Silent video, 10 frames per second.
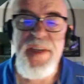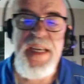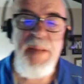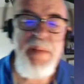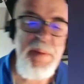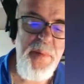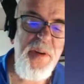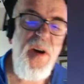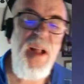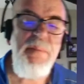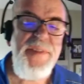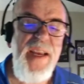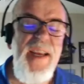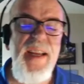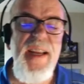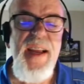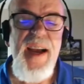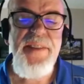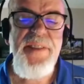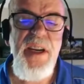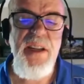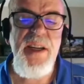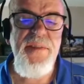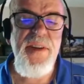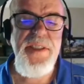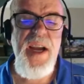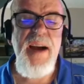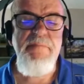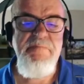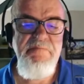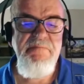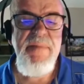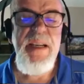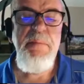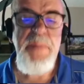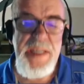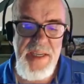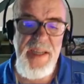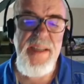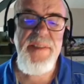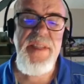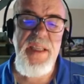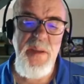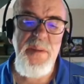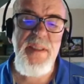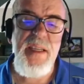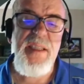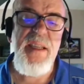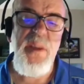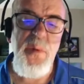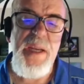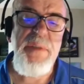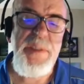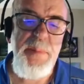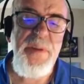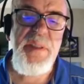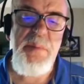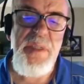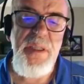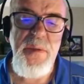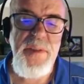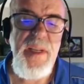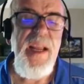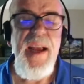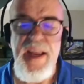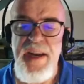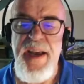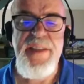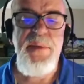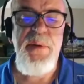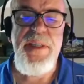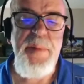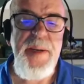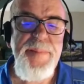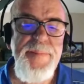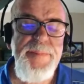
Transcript: He had people call him and say, hey, I see you're looking for a job, because he used LinkedIn the way it was supposed to be used and not as a resume.